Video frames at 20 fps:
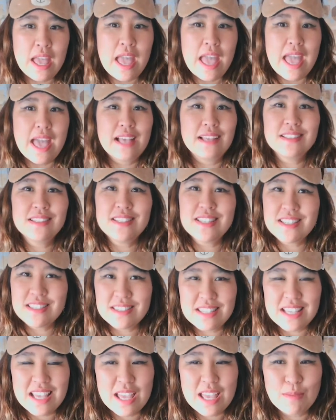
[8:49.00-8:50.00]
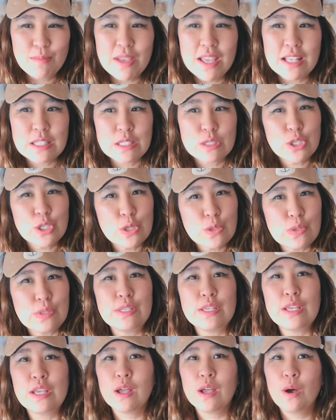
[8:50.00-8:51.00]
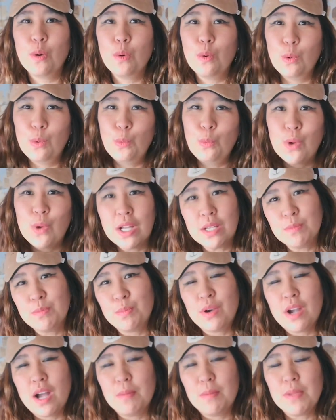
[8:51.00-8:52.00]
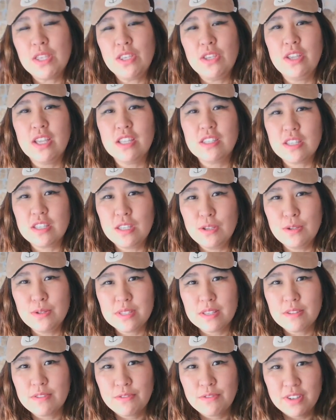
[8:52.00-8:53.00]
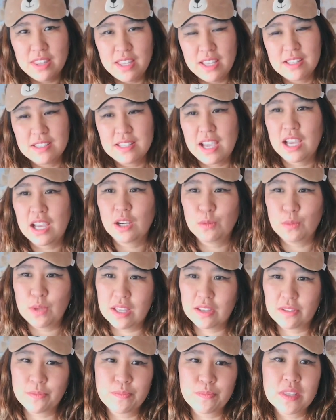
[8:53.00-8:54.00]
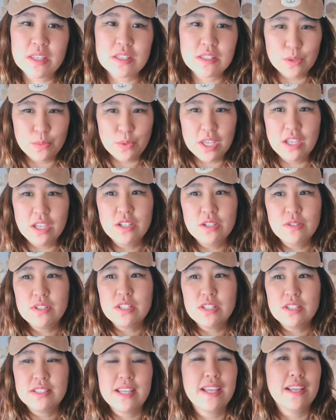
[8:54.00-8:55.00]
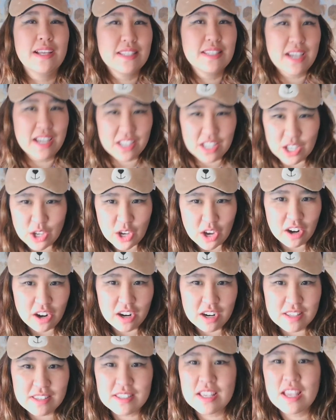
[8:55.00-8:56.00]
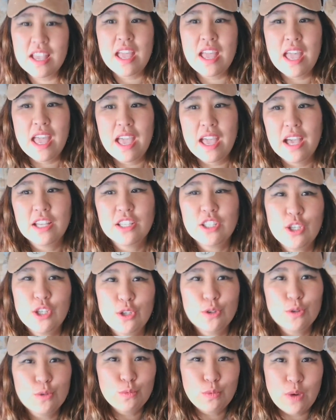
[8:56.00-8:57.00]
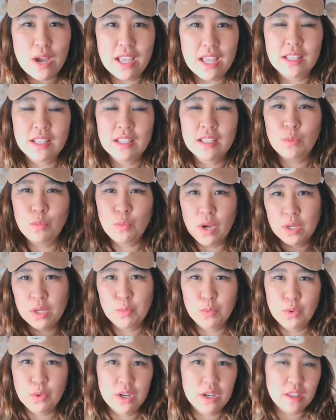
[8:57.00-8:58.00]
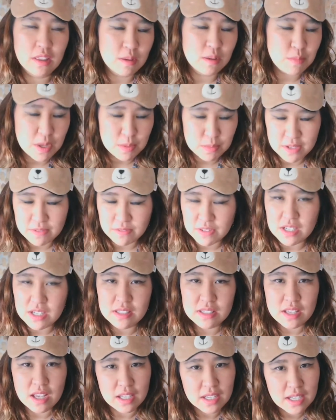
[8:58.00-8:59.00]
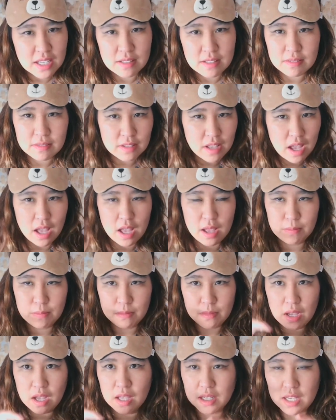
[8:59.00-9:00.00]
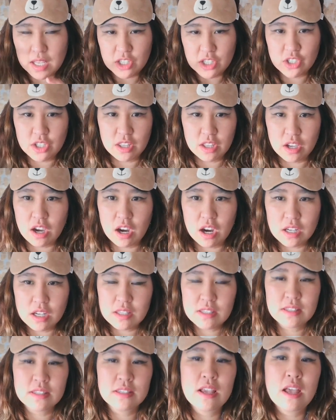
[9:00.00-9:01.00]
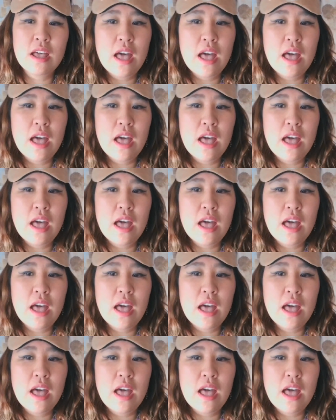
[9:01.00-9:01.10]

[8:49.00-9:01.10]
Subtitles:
And this time it's using one prop, and you get to use it for the entire week. So what you do is you take a deck of cards and you write one word of the memory verse on it, on each of the cards.